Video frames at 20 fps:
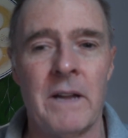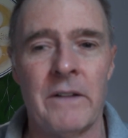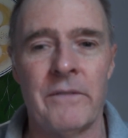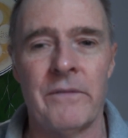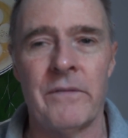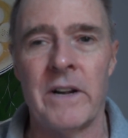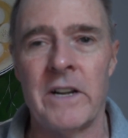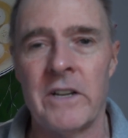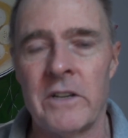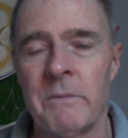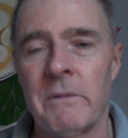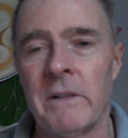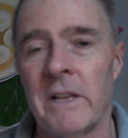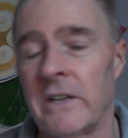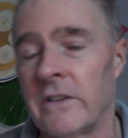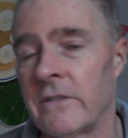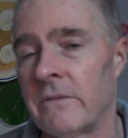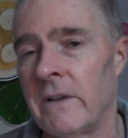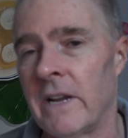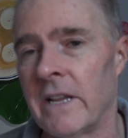French
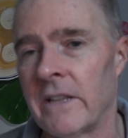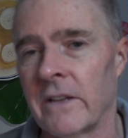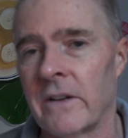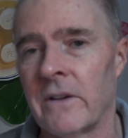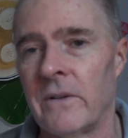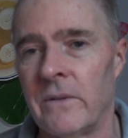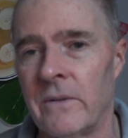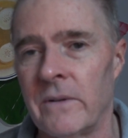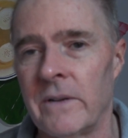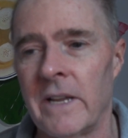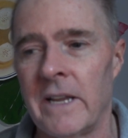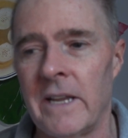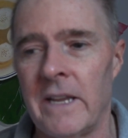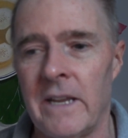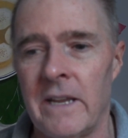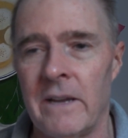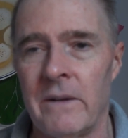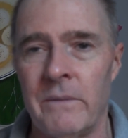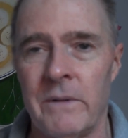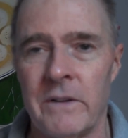place around the corner
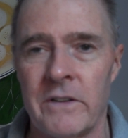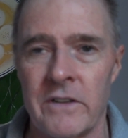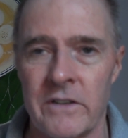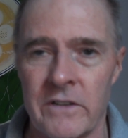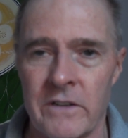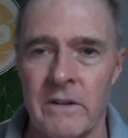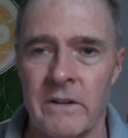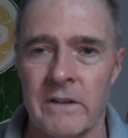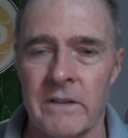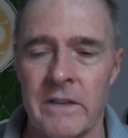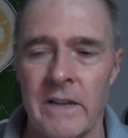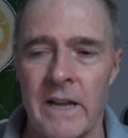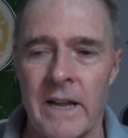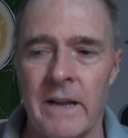here, which has got